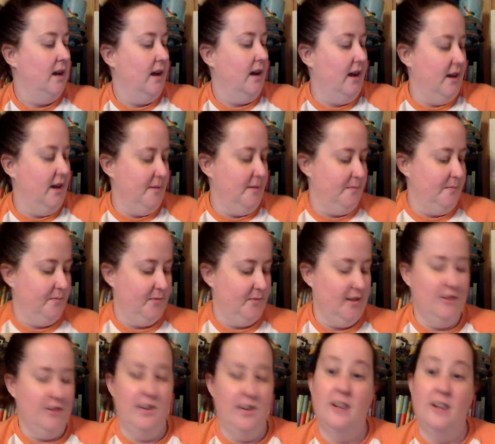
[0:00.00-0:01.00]
um,
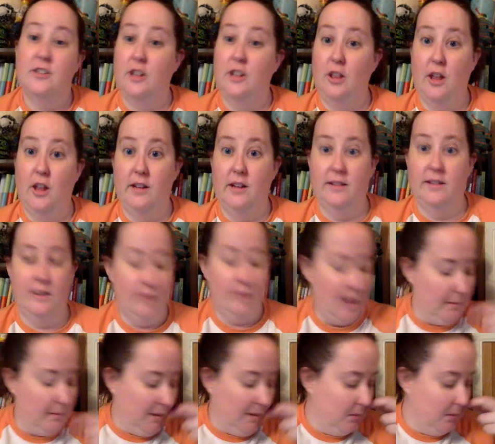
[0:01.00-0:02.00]
There's actually a lot of stuff
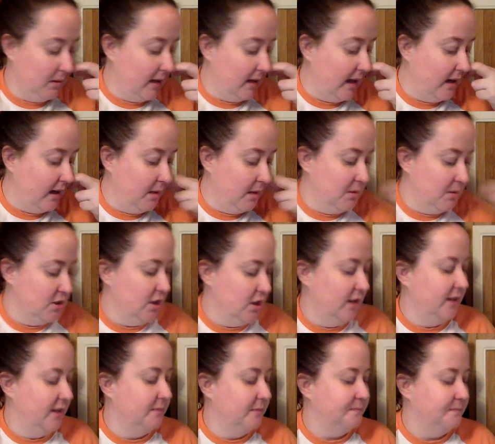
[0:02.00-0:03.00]
coming with that image
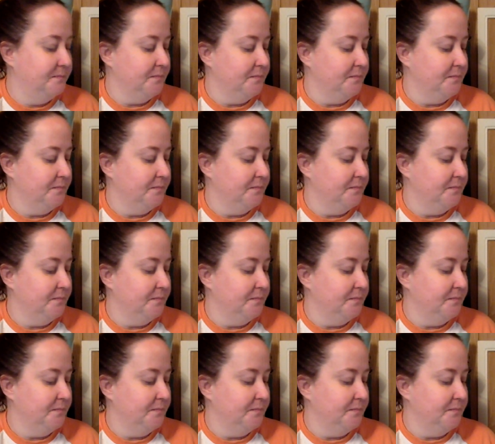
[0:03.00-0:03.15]
on it.